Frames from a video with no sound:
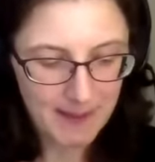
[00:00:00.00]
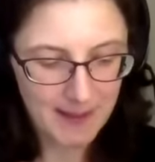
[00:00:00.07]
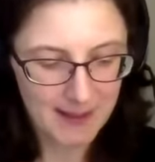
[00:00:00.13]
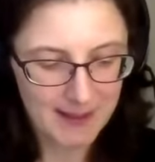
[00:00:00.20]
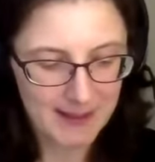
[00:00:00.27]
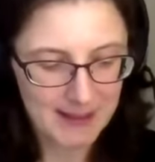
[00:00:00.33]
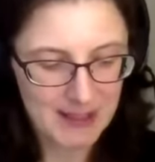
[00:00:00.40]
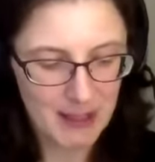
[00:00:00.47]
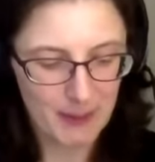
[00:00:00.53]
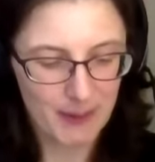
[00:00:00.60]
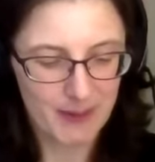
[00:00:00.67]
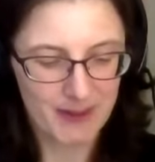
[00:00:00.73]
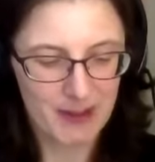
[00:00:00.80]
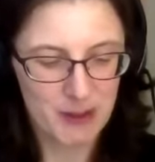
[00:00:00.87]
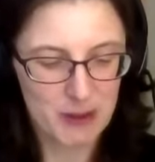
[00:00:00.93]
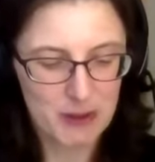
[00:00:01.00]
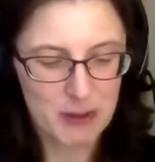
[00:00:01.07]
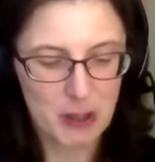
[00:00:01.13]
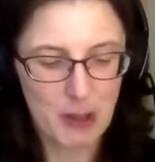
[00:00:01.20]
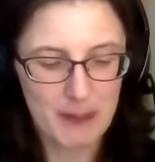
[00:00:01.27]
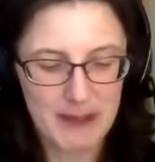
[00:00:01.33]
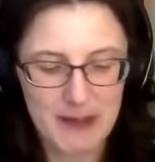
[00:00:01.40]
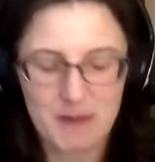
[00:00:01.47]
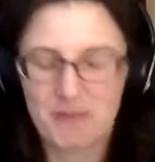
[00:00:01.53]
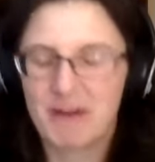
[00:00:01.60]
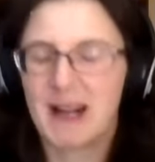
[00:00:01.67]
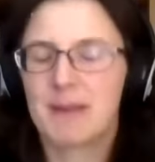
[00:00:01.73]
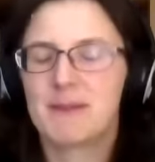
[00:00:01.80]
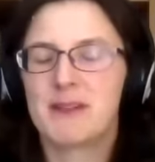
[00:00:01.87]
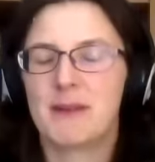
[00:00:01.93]
And, you know, good copy
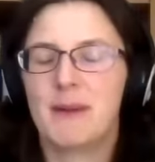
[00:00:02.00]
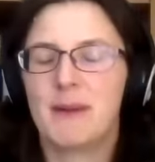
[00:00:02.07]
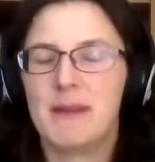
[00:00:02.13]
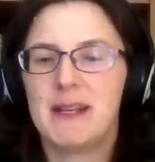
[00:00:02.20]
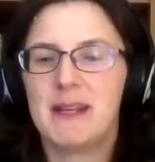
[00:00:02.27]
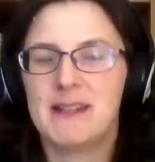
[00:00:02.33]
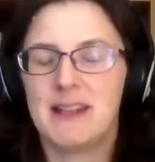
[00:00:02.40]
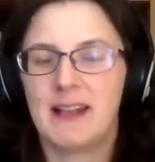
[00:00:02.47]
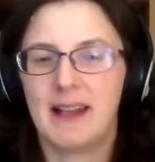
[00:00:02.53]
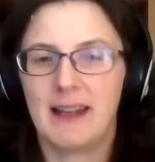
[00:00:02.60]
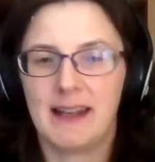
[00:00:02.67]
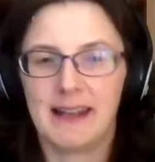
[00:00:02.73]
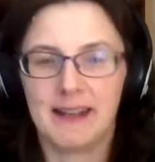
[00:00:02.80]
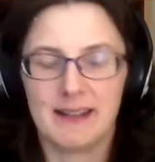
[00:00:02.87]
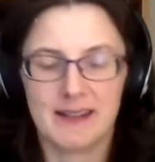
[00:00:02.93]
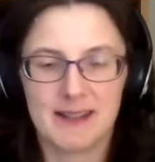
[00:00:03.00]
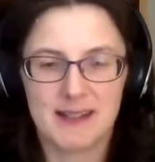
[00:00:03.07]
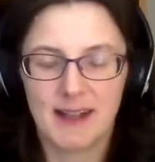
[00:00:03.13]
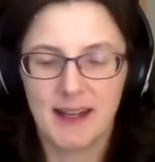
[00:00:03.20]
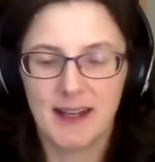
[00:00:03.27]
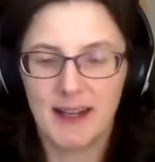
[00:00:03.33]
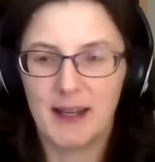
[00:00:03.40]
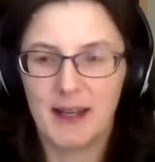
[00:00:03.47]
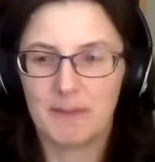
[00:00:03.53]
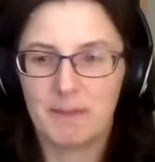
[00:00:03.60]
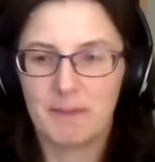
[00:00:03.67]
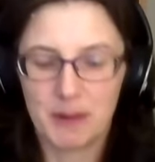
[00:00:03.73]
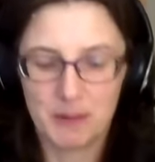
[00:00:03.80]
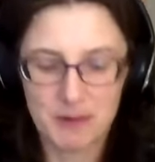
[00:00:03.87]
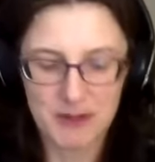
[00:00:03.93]
grabs you immediately and
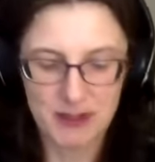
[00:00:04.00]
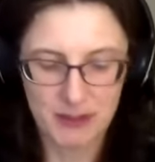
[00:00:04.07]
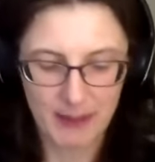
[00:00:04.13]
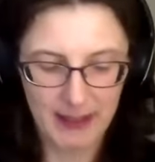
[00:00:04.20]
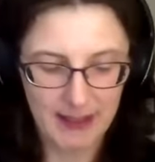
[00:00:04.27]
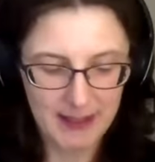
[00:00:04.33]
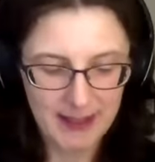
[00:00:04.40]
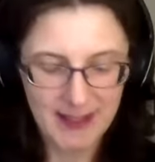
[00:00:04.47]
pulls you in.